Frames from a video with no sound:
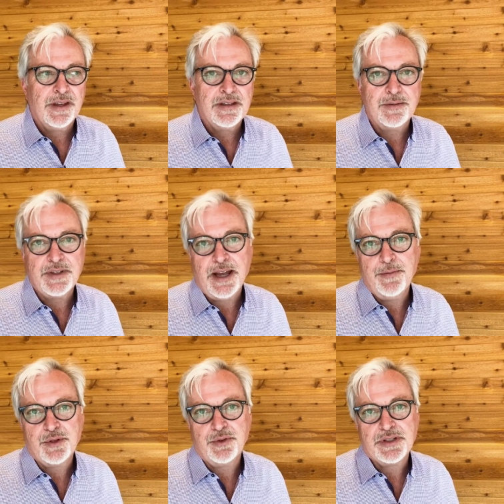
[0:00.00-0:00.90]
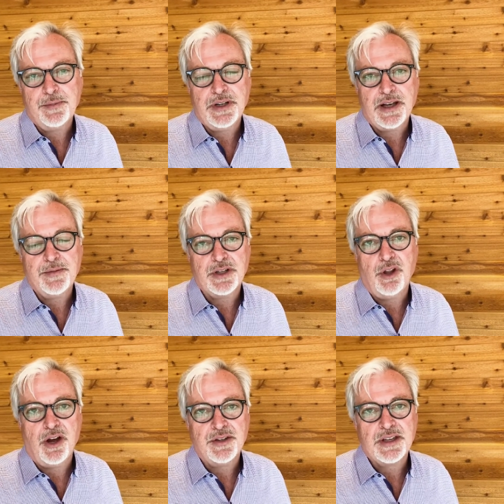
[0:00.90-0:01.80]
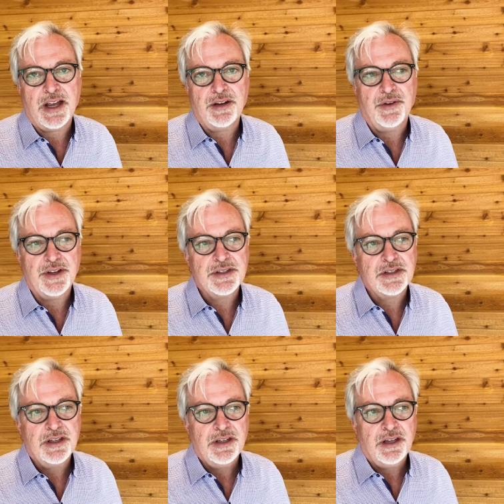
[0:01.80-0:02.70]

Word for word: Sometimes somebody comes alongside of us